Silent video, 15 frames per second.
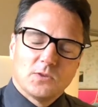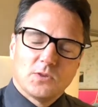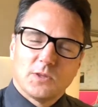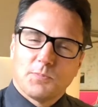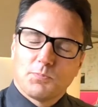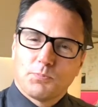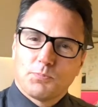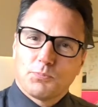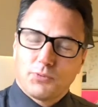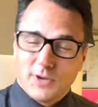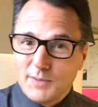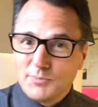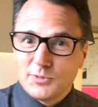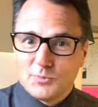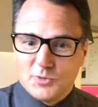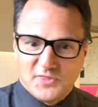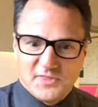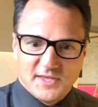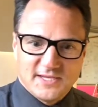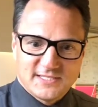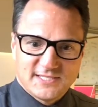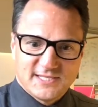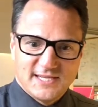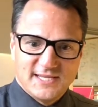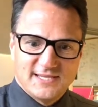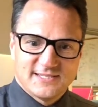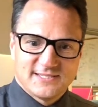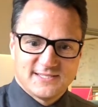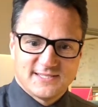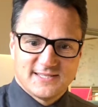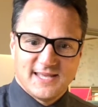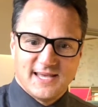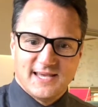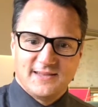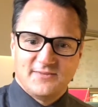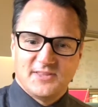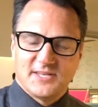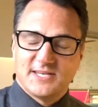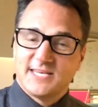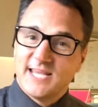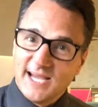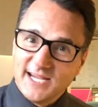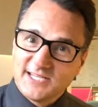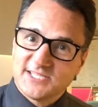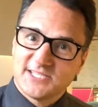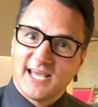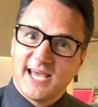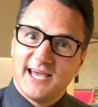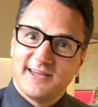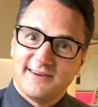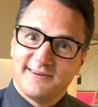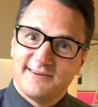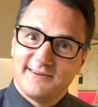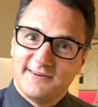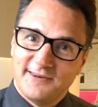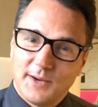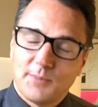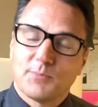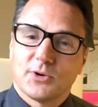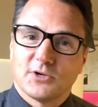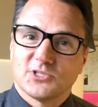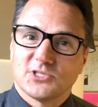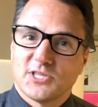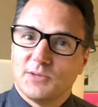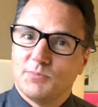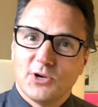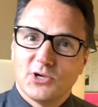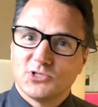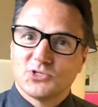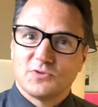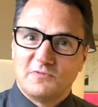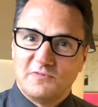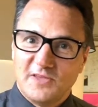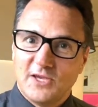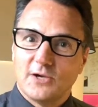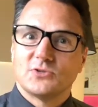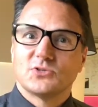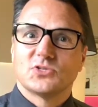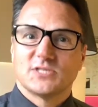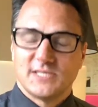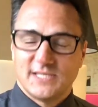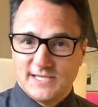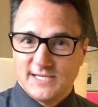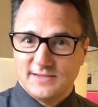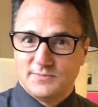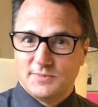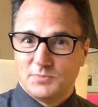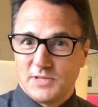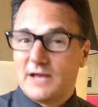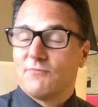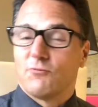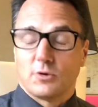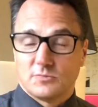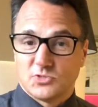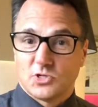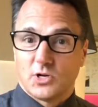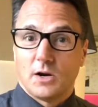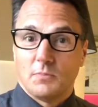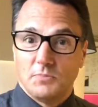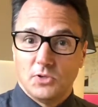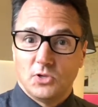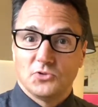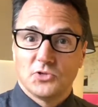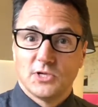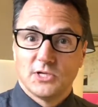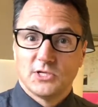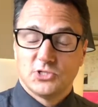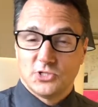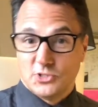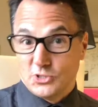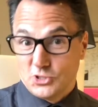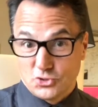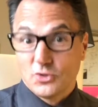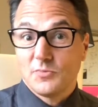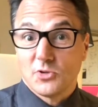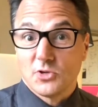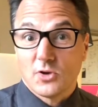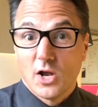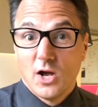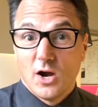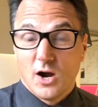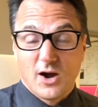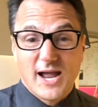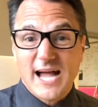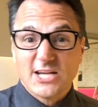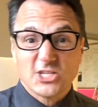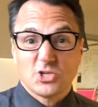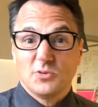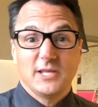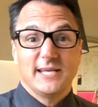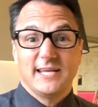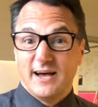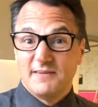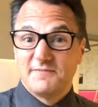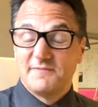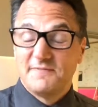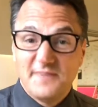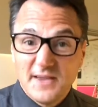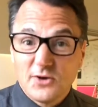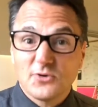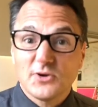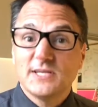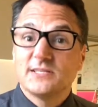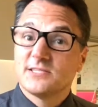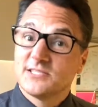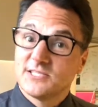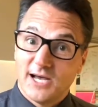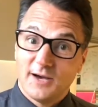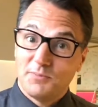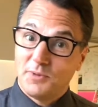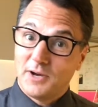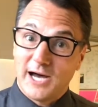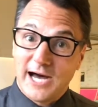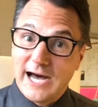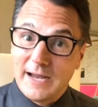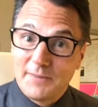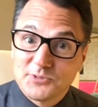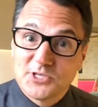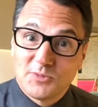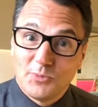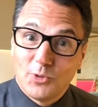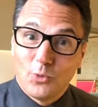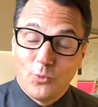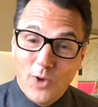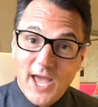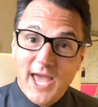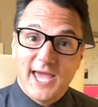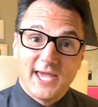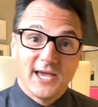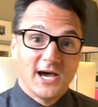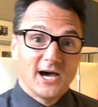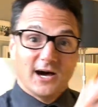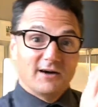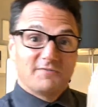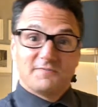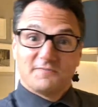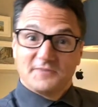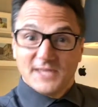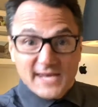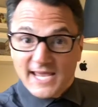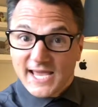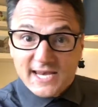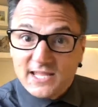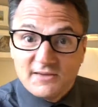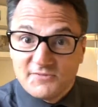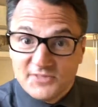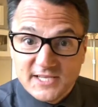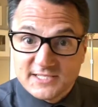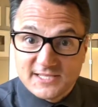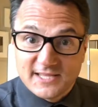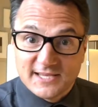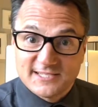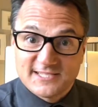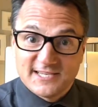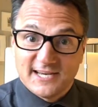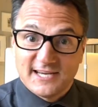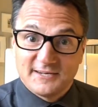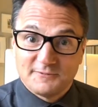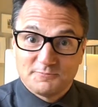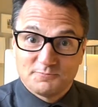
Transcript: The problem with this is that the text and numbers that most VOC platforms are built to distribute are actually a very suboptimal way of getting any of these things done.